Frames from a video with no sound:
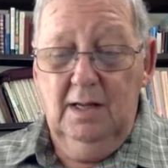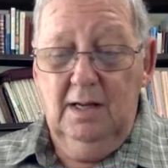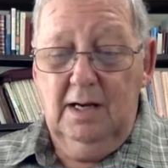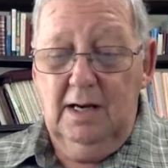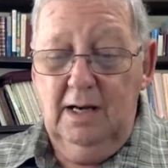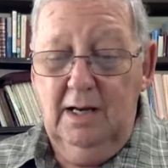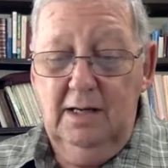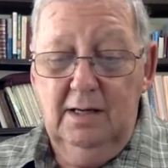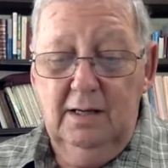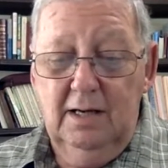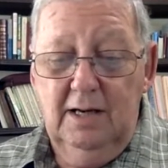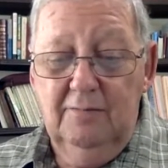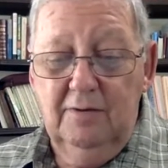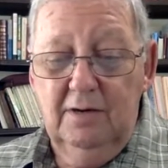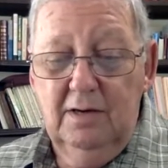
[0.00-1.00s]
And he
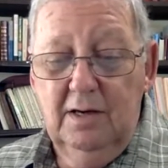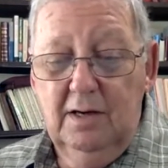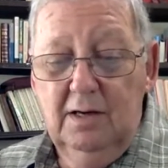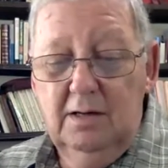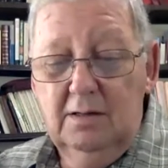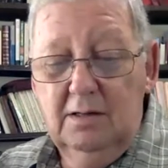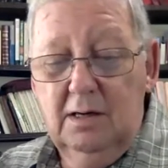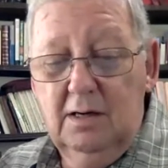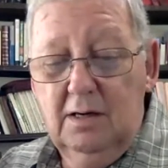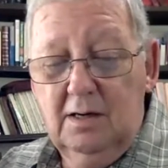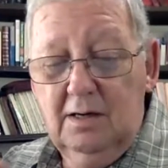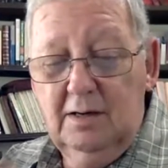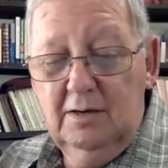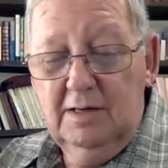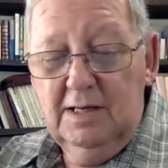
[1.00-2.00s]
even,
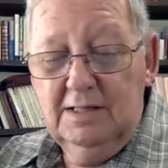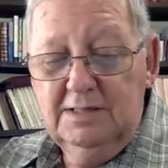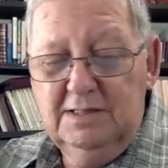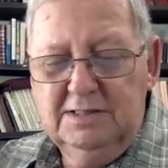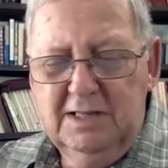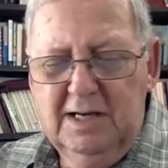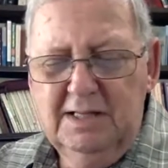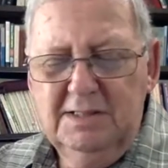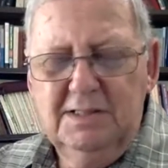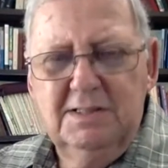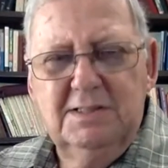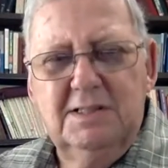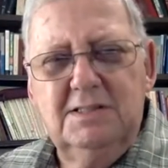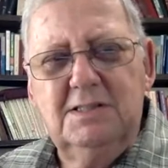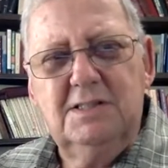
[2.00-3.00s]
and as he
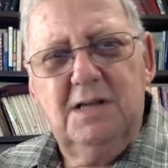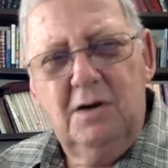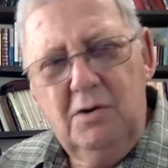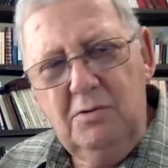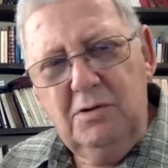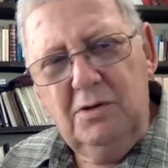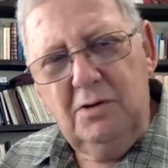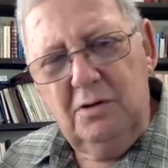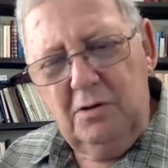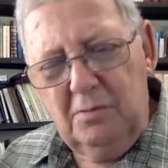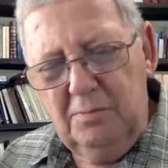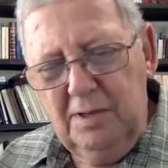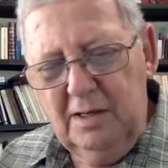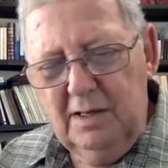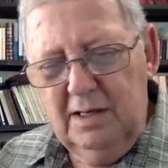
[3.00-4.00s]
changes his tone a little
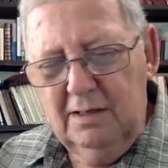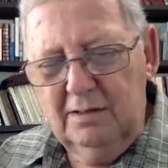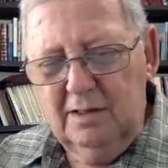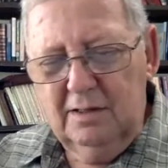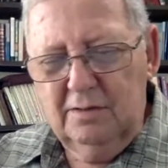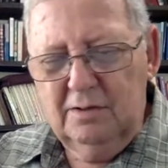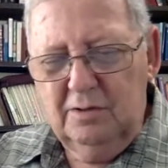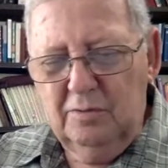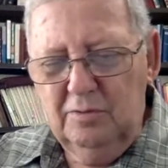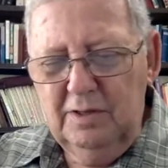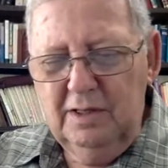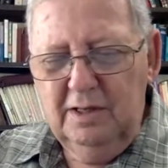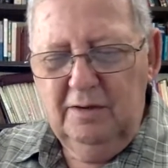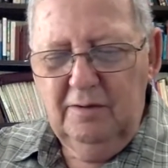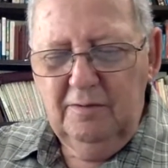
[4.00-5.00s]
bit in the
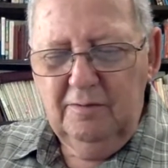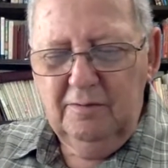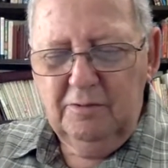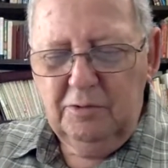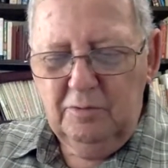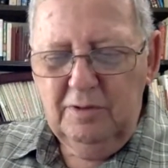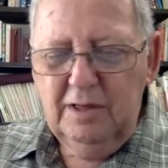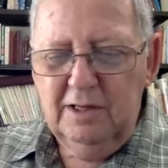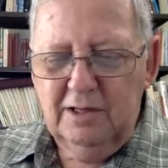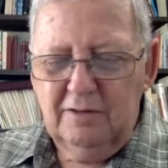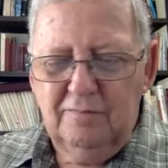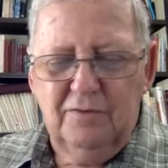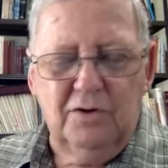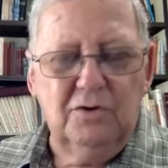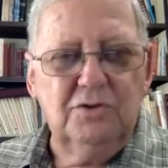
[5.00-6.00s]

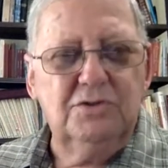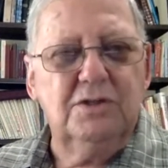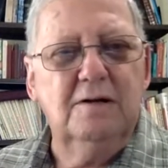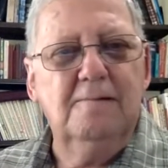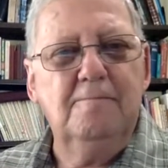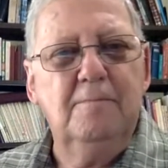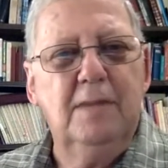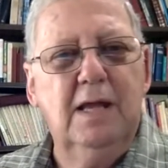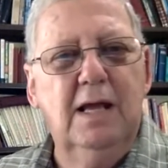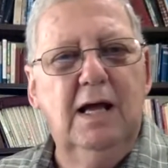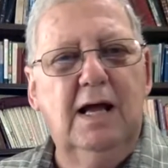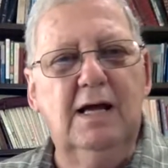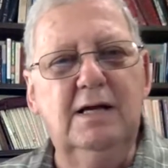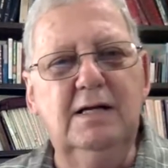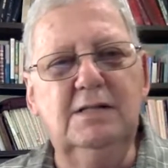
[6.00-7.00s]
20th verse,
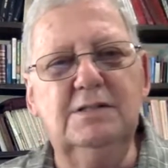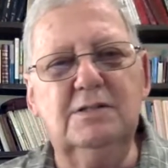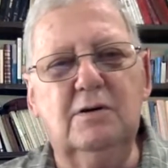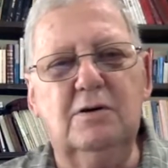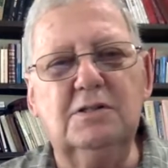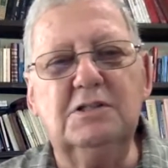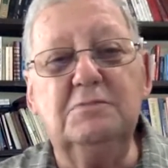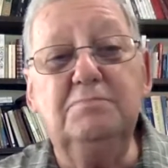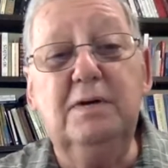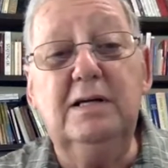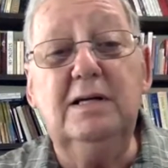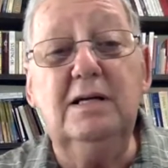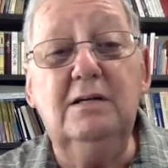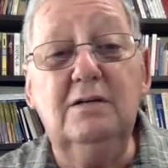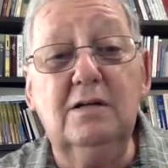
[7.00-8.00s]
and he starts
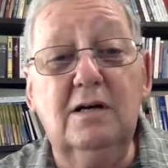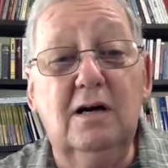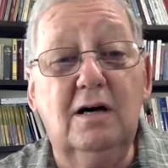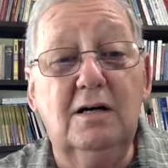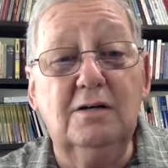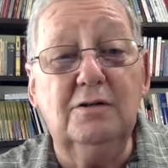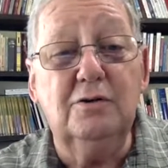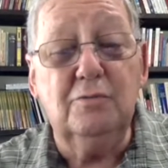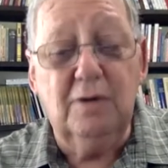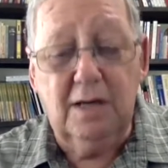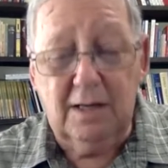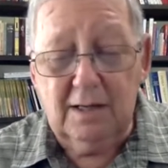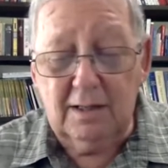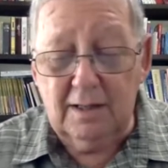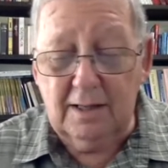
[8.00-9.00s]
speaking to God
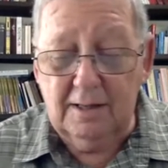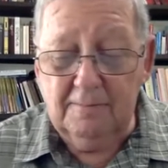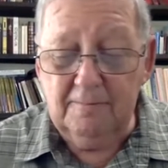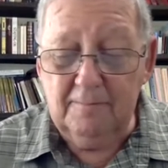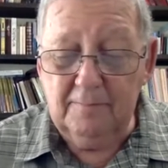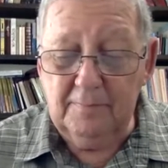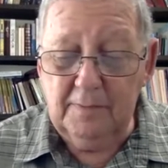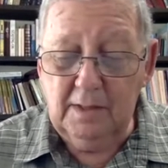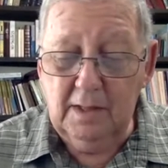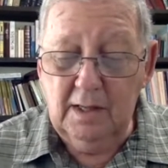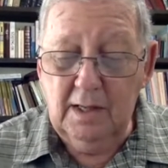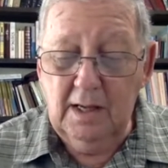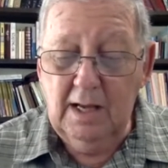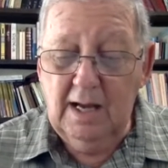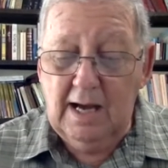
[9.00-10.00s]
directly.
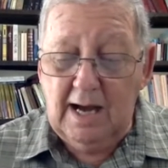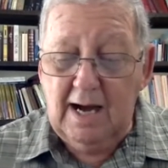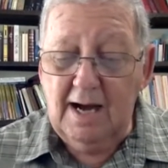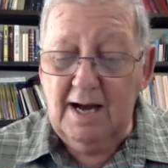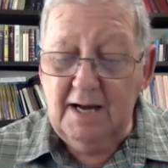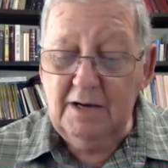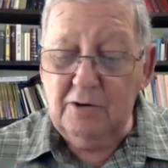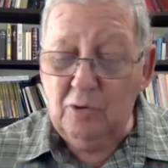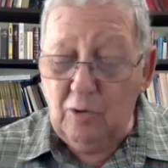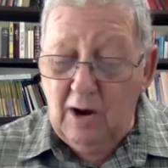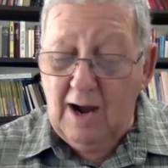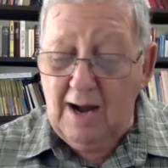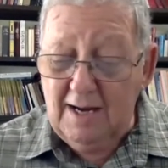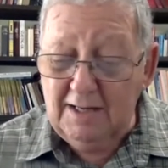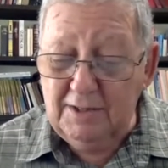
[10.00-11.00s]
I
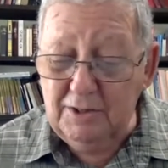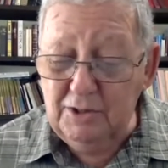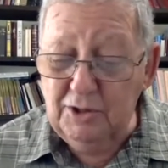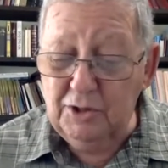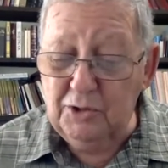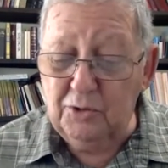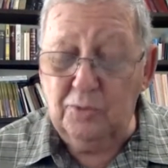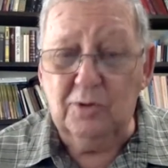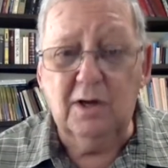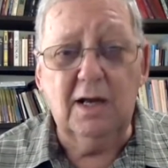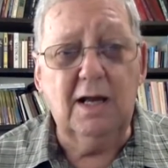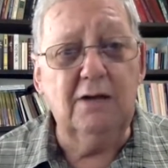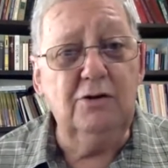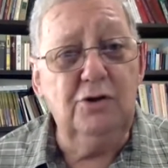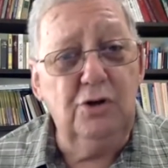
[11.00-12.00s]
cry to you,
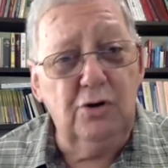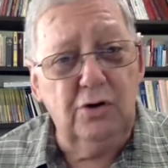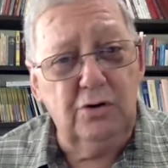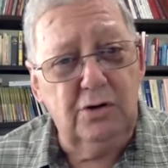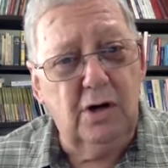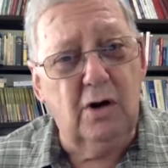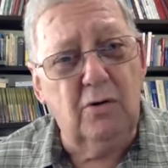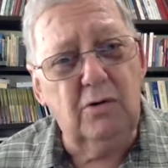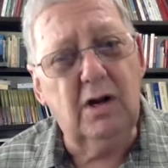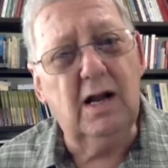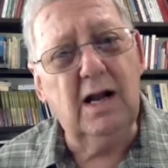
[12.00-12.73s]
and you don't